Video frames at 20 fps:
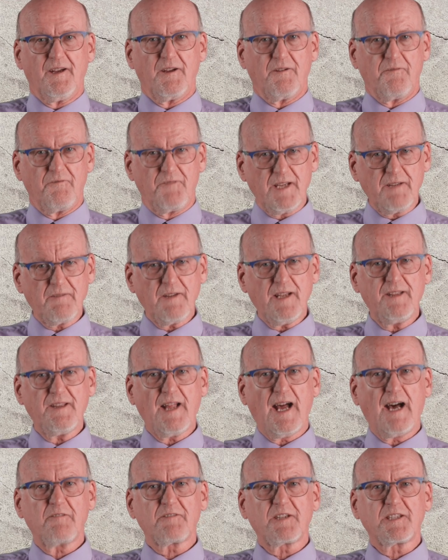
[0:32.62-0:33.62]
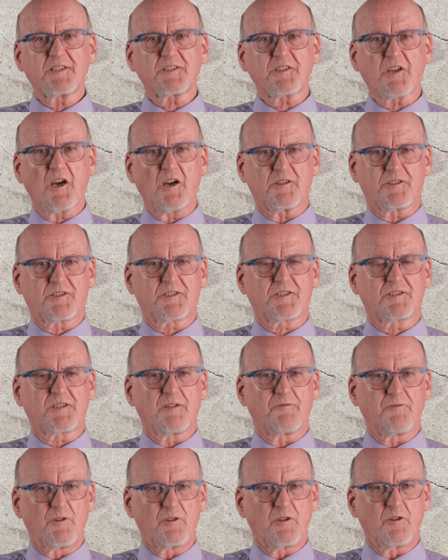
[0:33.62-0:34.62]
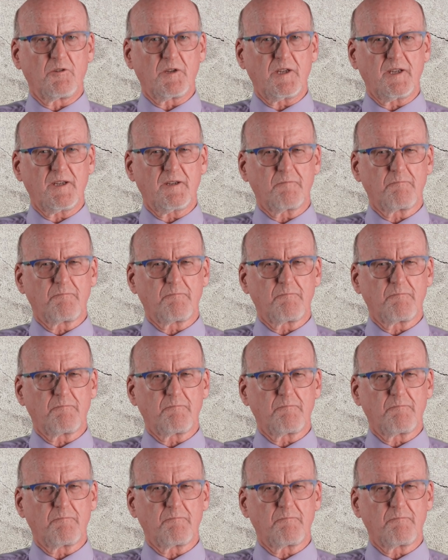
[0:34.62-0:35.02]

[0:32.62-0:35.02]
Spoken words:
We will now discuss the following.